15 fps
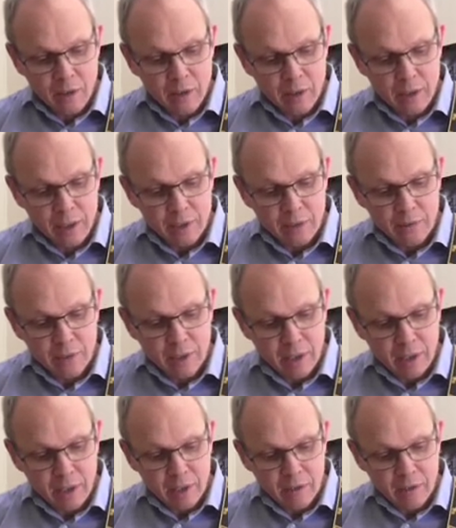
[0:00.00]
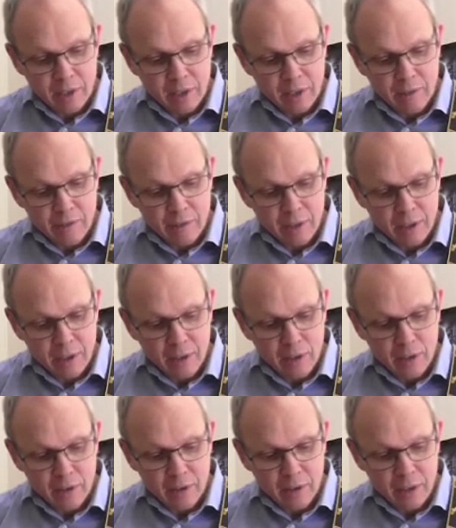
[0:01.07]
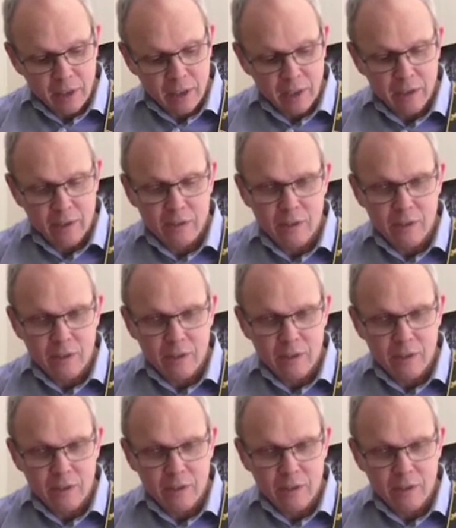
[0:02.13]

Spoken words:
Next finger, 2nd finger on the